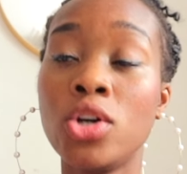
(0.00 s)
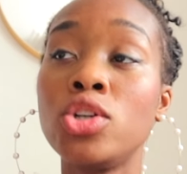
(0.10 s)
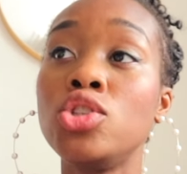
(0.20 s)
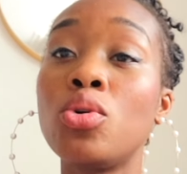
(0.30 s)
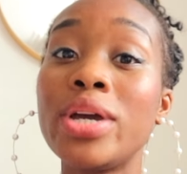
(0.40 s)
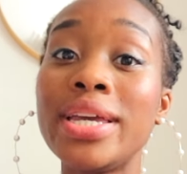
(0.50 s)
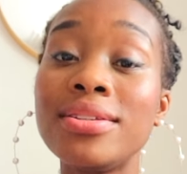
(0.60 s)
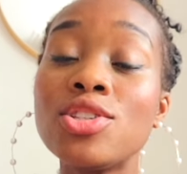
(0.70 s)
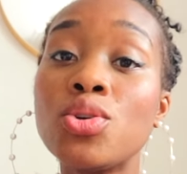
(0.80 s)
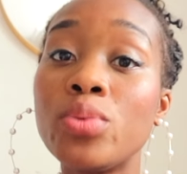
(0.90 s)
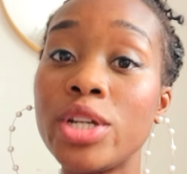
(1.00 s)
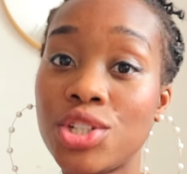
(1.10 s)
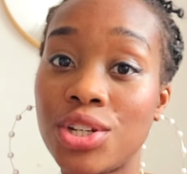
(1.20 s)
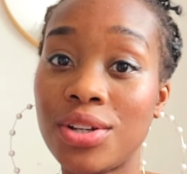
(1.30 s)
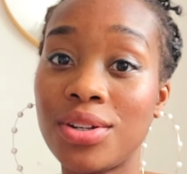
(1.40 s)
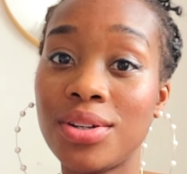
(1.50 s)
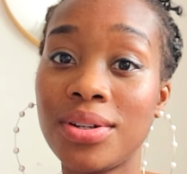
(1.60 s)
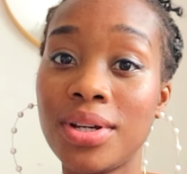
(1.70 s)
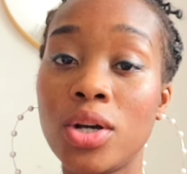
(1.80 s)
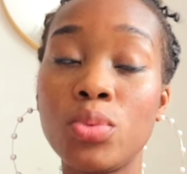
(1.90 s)
Your intuition
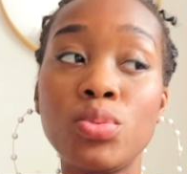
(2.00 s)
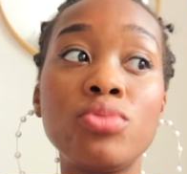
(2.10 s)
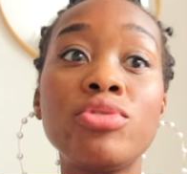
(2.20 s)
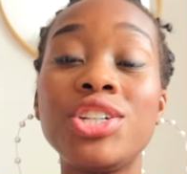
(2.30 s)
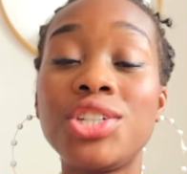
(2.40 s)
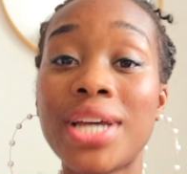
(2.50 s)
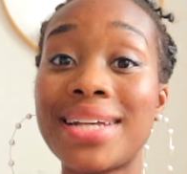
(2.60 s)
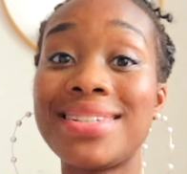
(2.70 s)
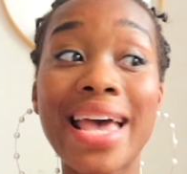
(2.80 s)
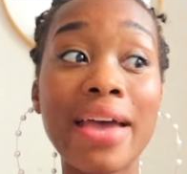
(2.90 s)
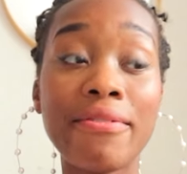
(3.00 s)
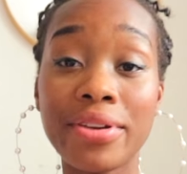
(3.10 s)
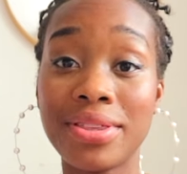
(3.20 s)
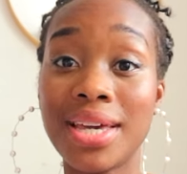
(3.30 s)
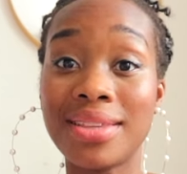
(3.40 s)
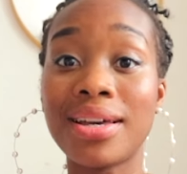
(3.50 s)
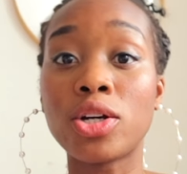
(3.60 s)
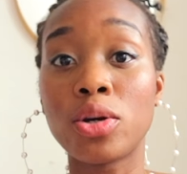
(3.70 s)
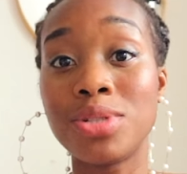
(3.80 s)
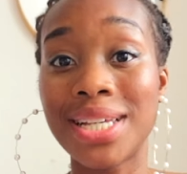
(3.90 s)
will reject everything that
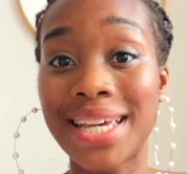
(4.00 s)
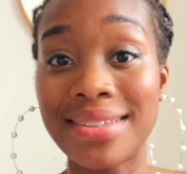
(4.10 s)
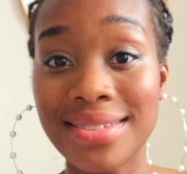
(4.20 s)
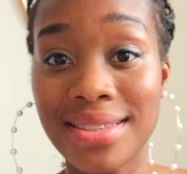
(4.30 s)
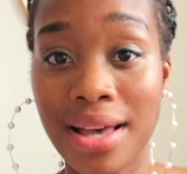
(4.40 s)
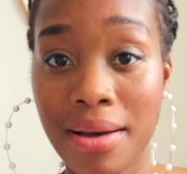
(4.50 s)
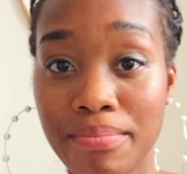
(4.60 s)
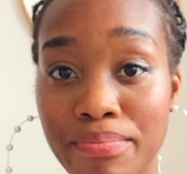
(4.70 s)
goes against that.